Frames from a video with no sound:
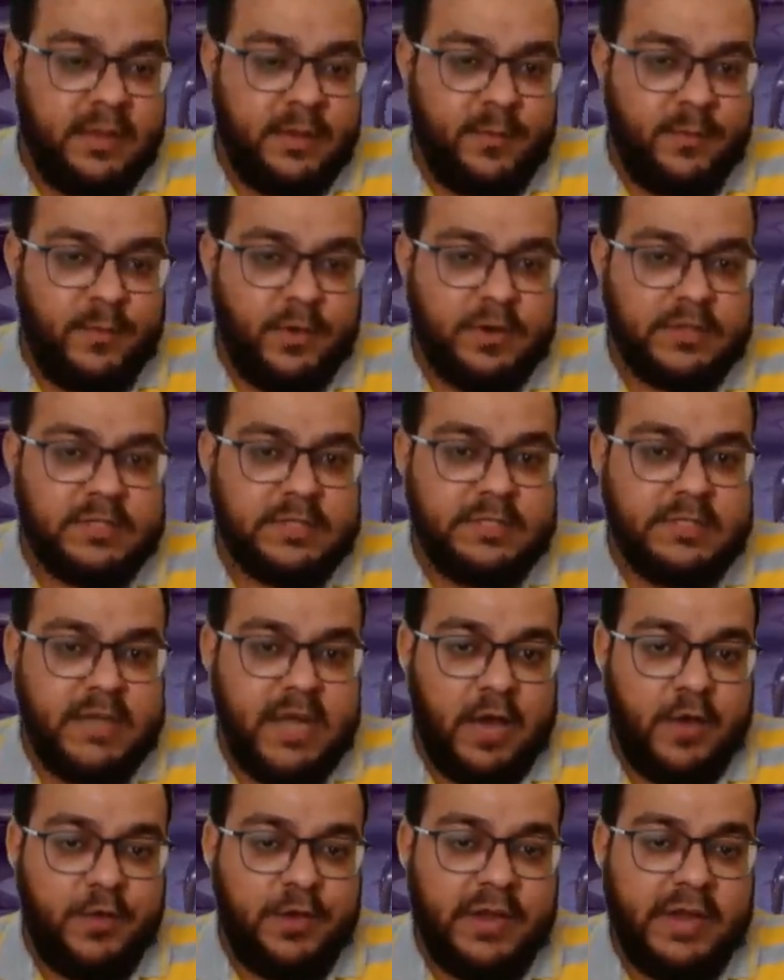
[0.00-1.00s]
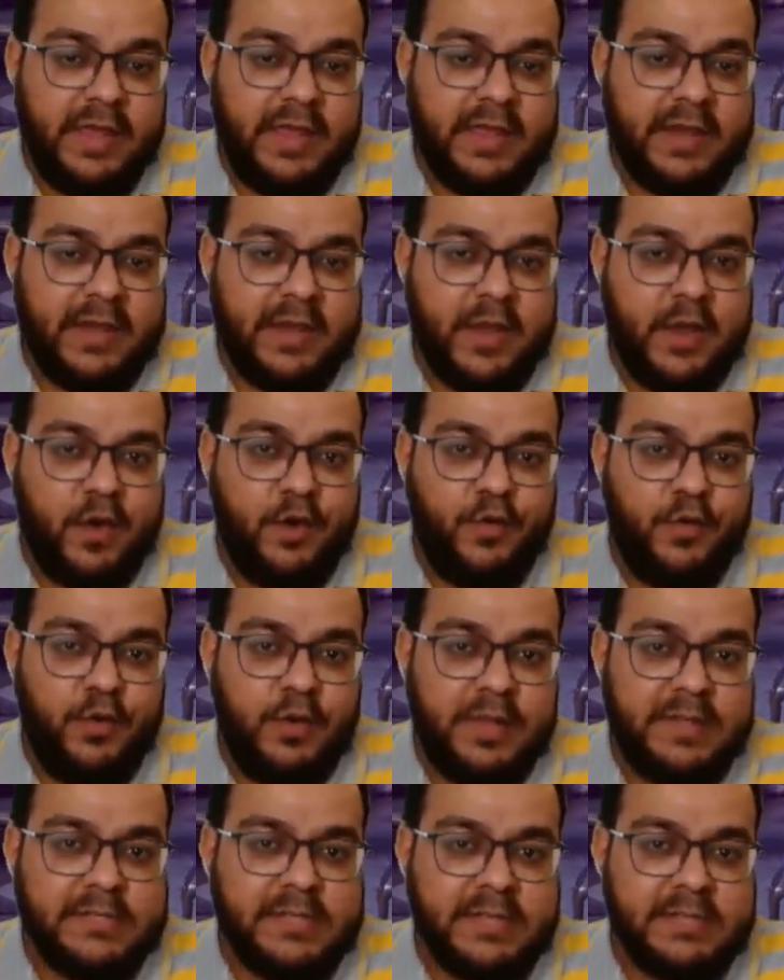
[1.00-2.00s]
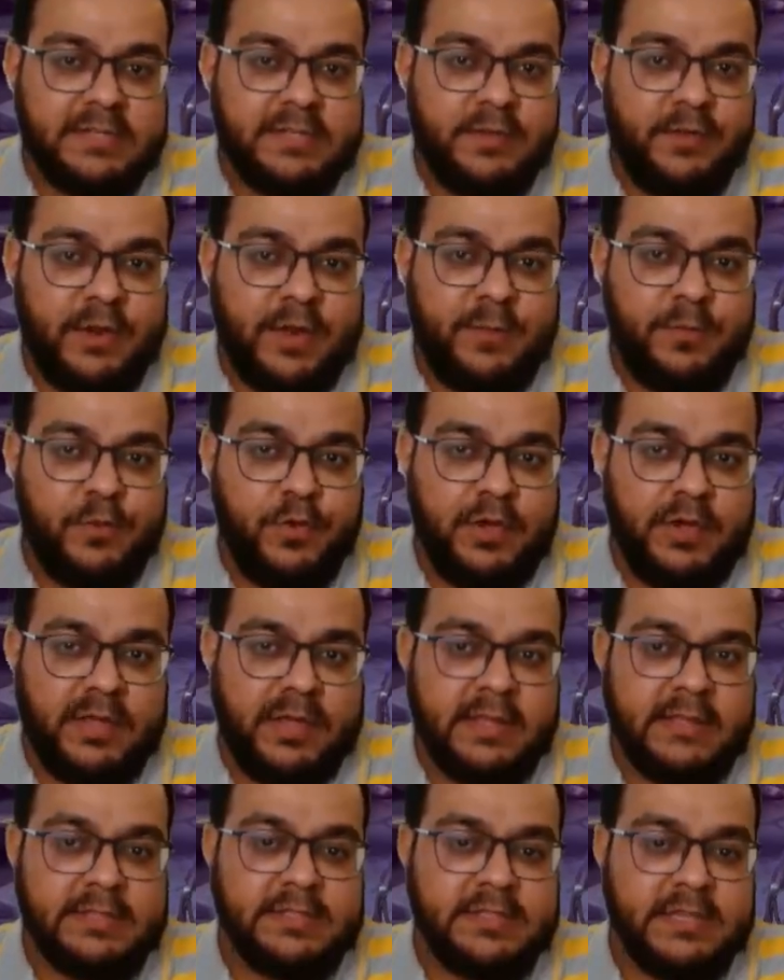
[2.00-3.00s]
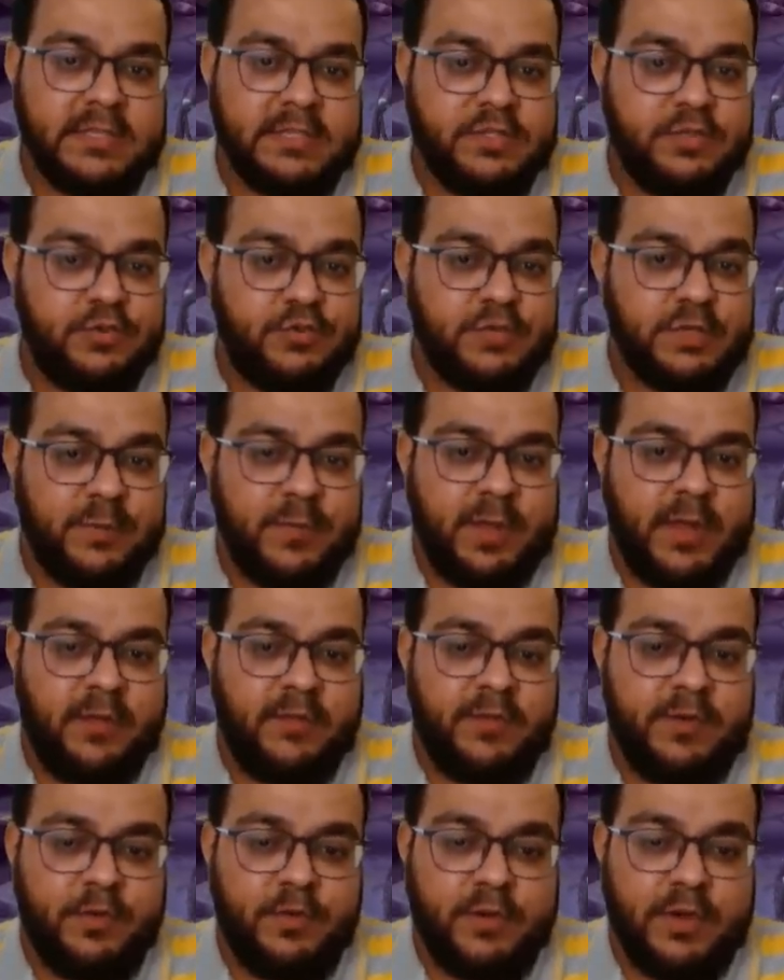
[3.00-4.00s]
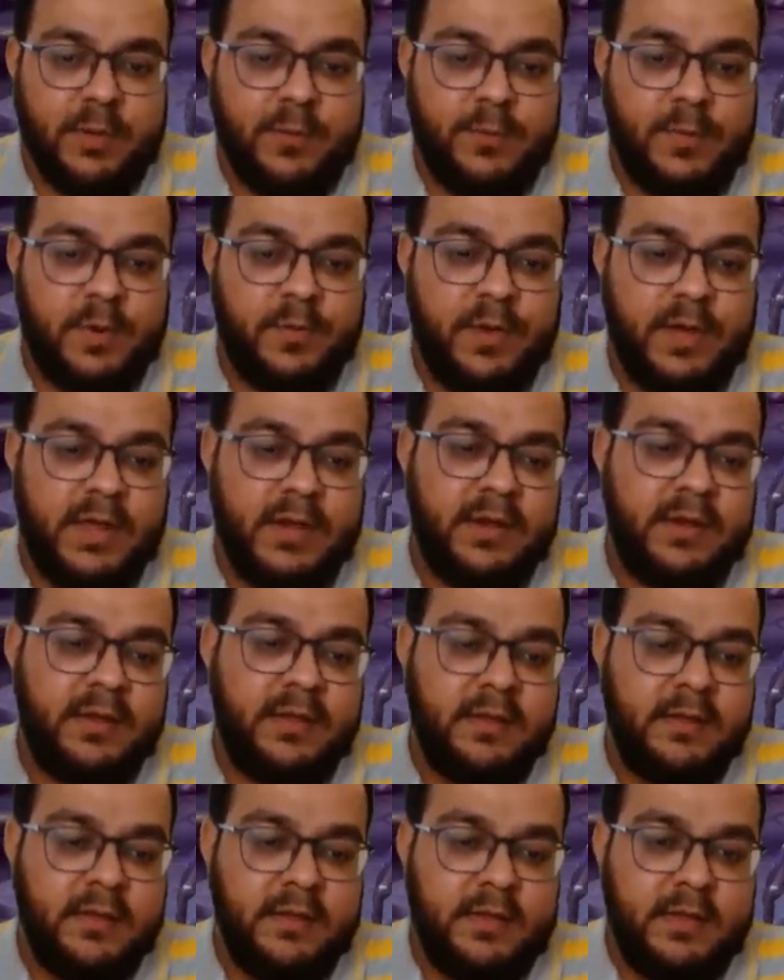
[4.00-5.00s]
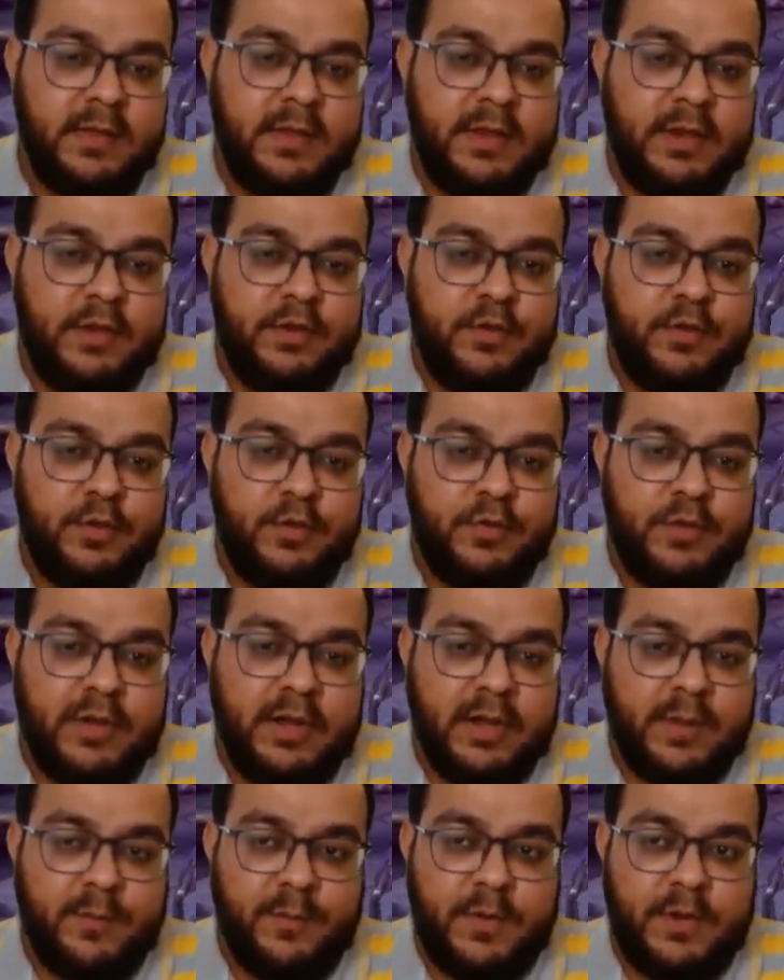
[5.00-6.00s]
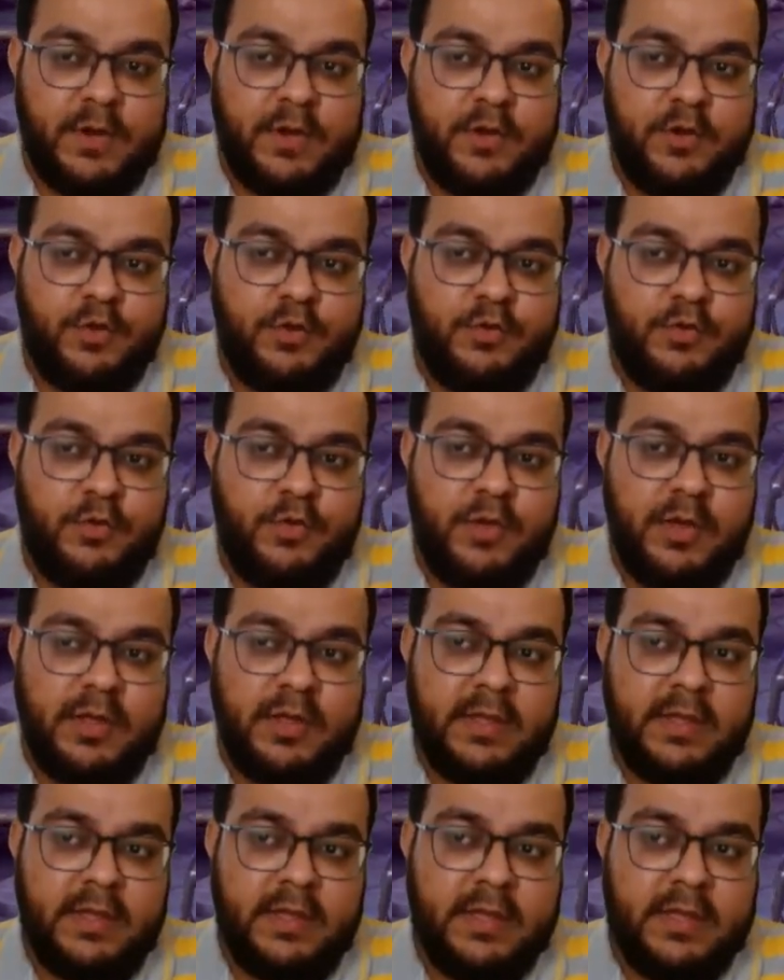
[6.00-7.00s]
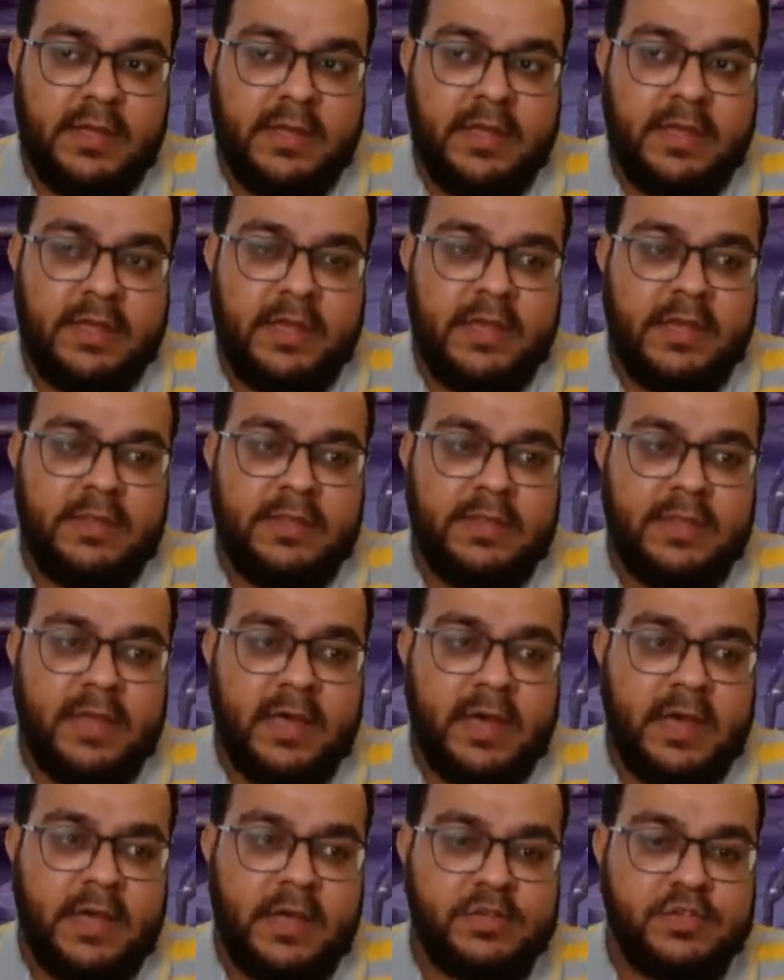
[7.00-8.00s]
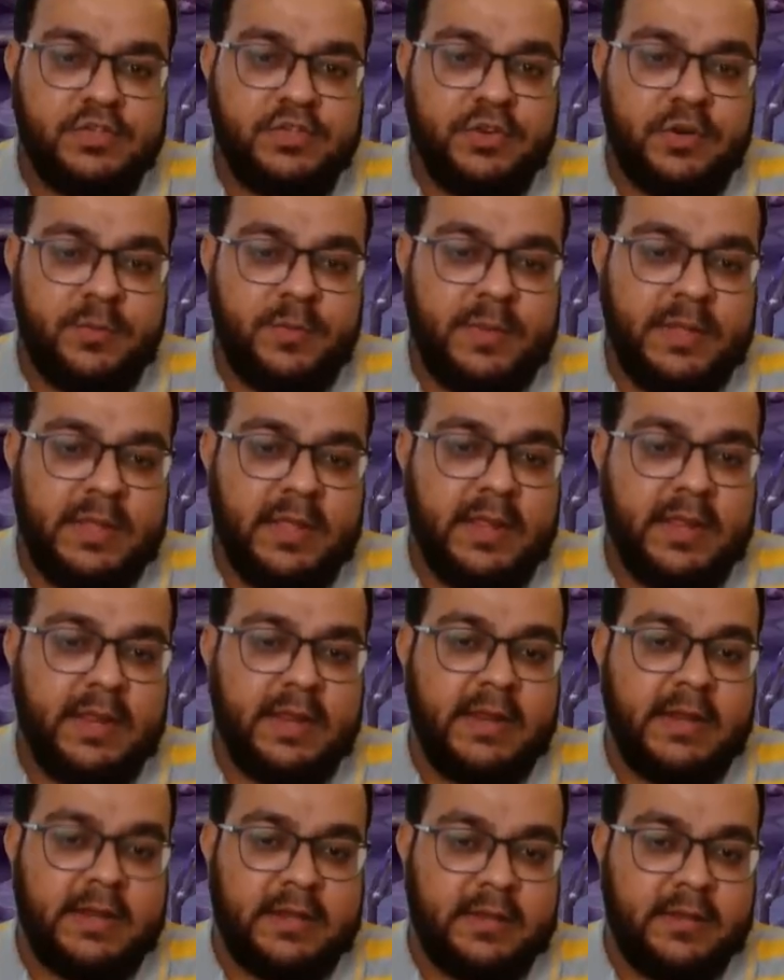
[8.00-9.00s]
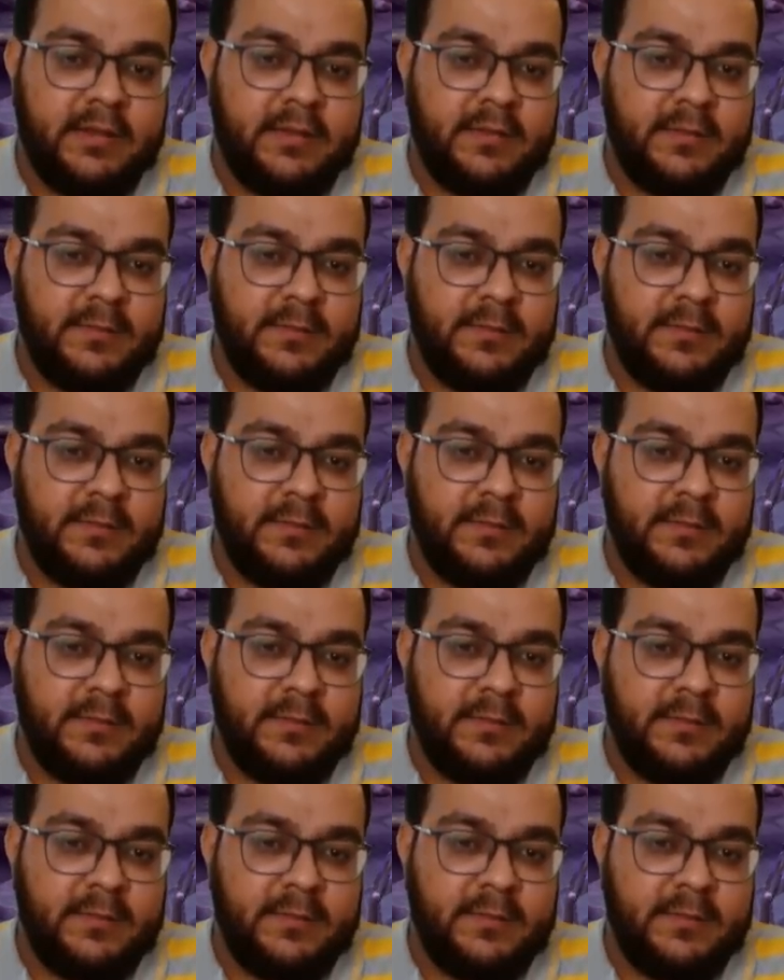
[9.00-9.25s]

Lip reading: boss is down, and now essentially what I'm doing is just using my node number 1, node number 2, and that should be it.